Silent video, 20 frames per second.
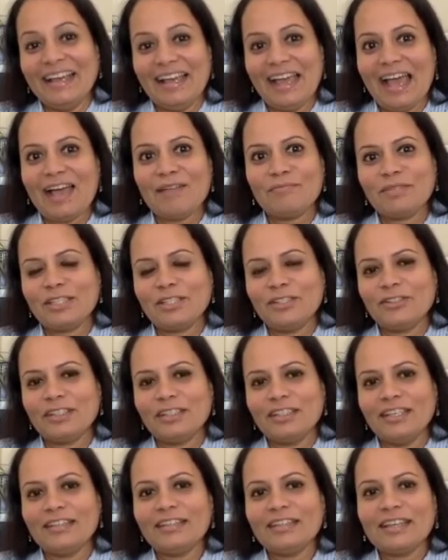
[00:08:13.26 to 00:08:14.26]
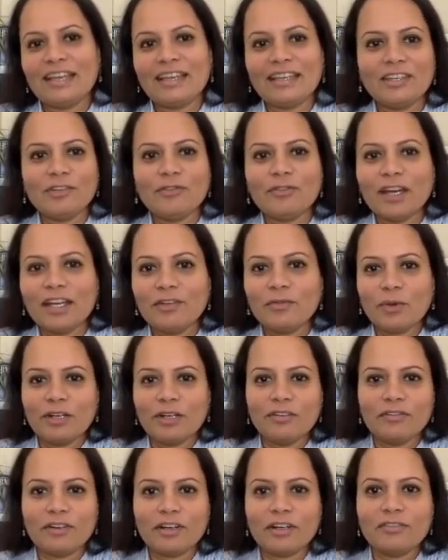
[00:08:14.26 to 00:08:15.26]
Absolutely. I think I can write
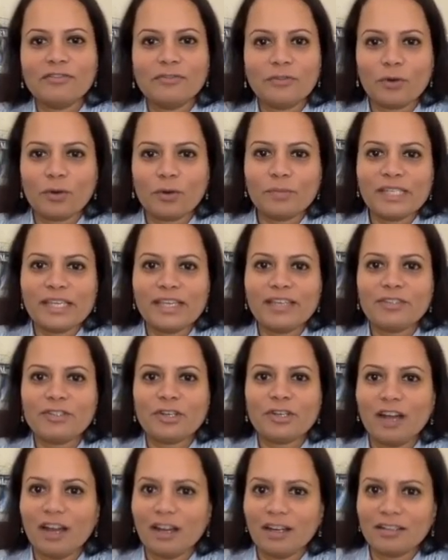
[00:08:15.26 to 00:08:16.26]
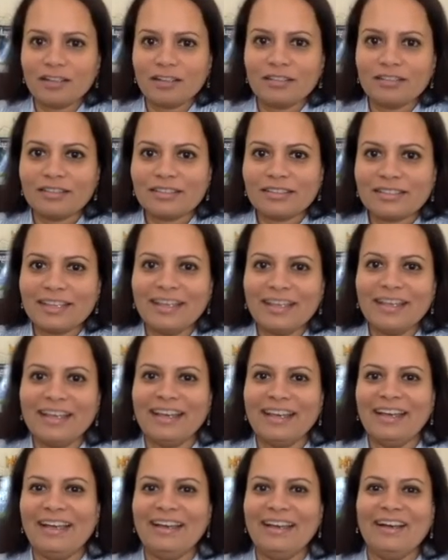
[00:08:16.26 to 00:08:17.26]
one of our Forbes HR articles,
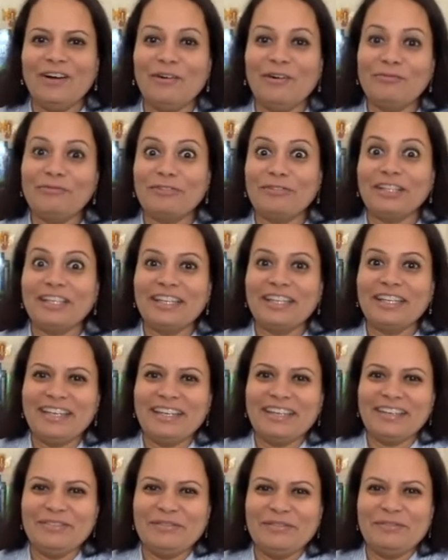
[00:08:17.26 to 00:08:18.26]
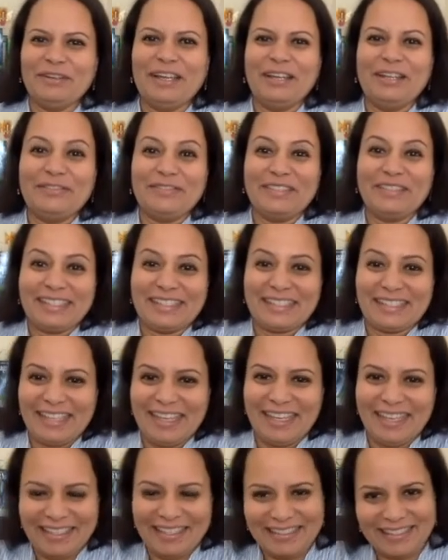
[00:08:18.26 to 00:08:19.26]
hopefully, one of these
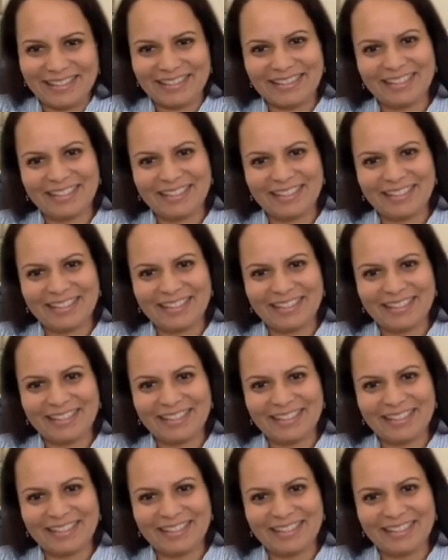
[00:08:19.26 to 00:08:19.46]
days.